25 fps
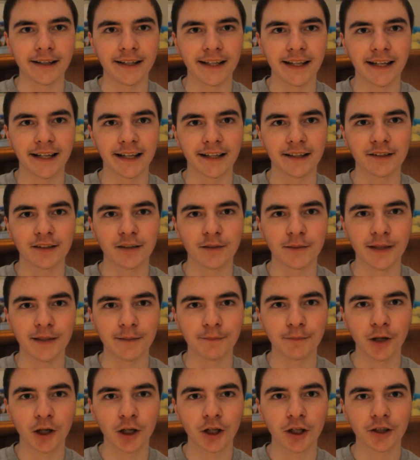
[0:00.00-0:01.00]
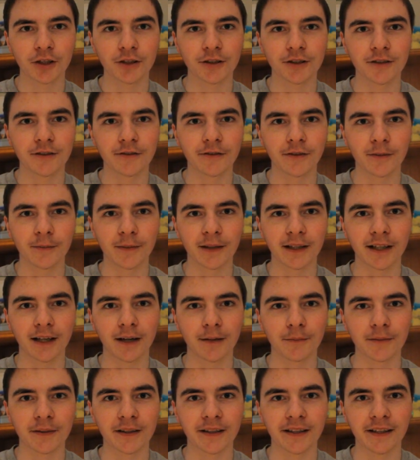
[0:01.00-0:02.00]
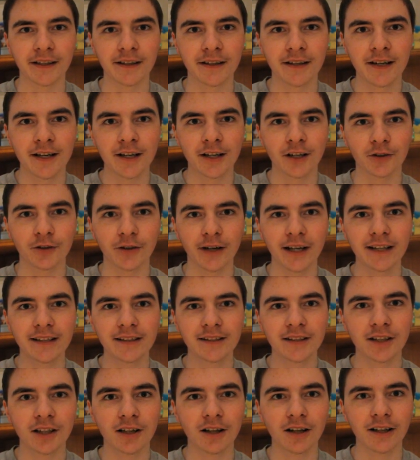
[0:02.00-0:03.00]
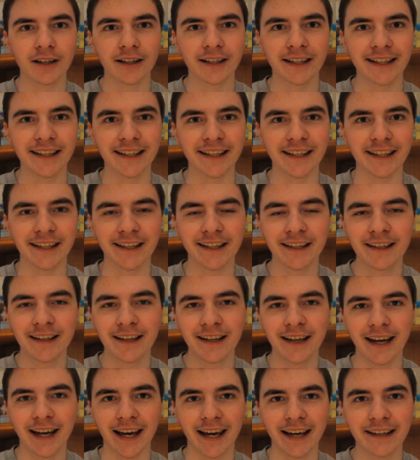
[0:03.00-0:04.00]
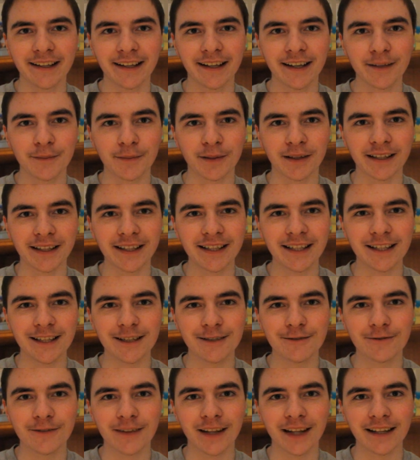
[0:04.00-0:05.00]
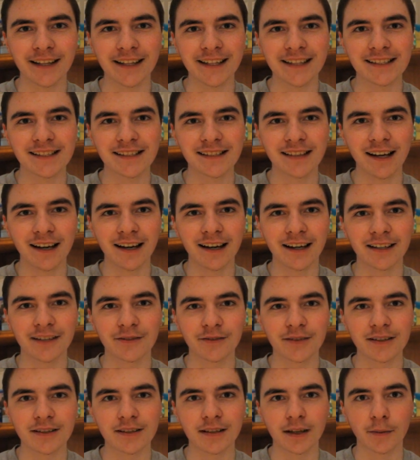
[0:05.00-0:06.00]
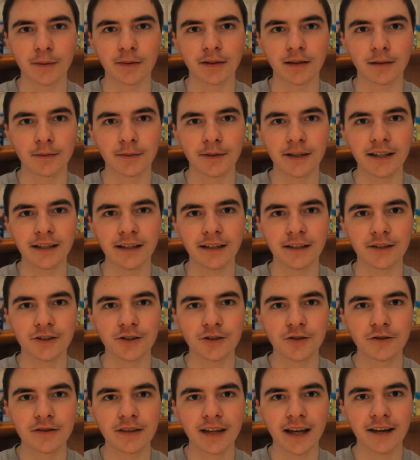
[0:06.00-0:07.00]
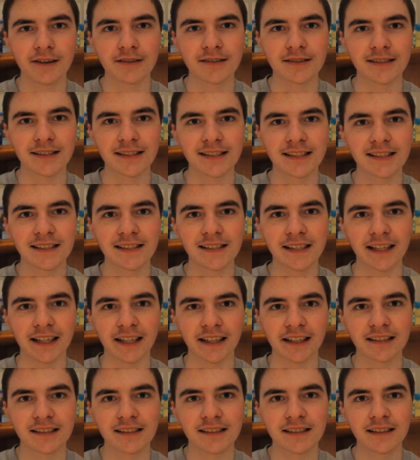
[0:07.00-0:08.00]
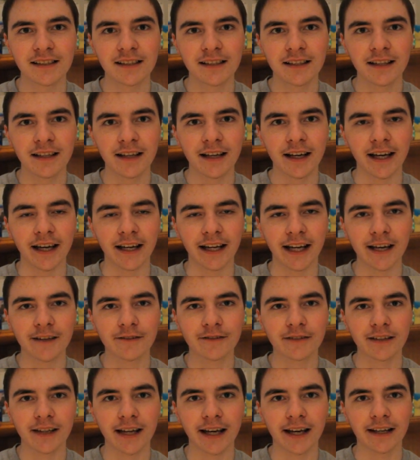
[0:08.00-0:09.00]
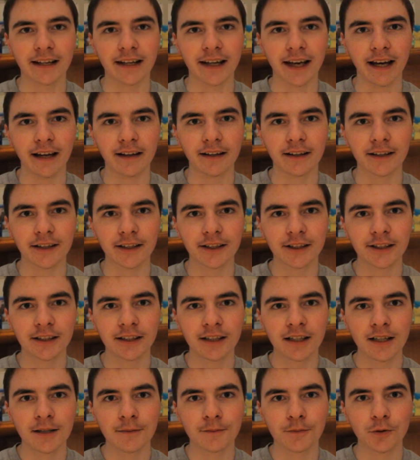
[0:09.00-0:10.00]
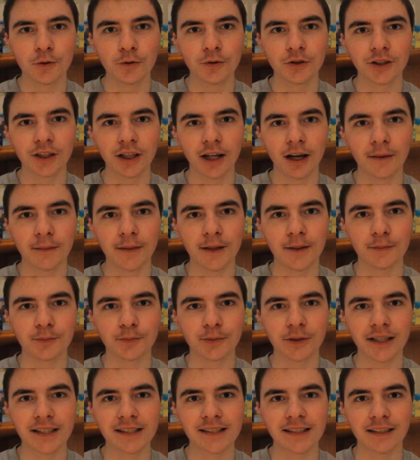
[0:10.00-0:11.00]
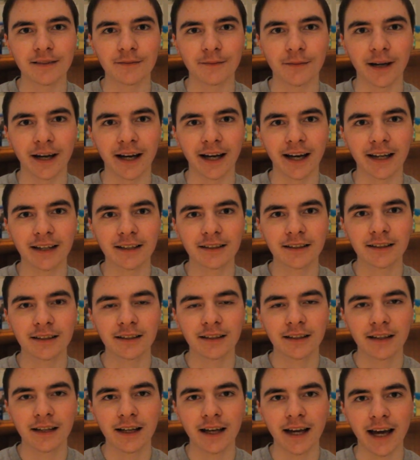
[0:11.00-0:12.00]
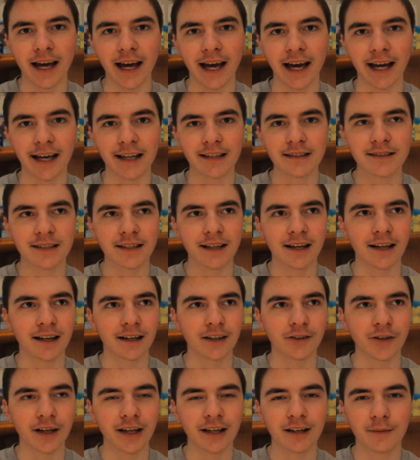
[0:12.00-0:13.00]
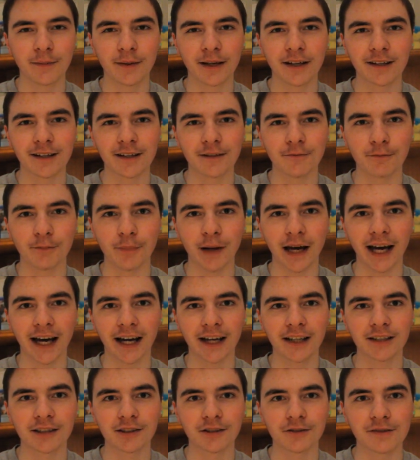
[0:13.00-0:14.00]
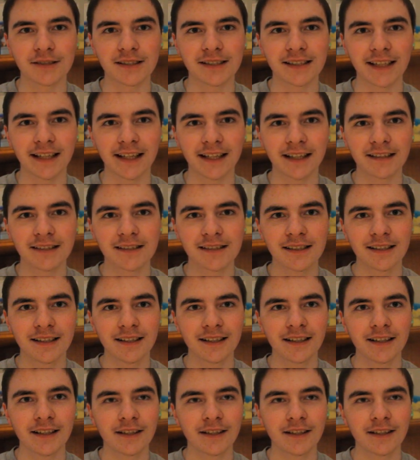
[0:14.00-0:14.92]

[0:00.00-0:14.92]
needing to be purged from the company, Great Khali, and I believe that he signed with WWE in 2006. And after that hellish Punjabi prison match at Great American Bash 06,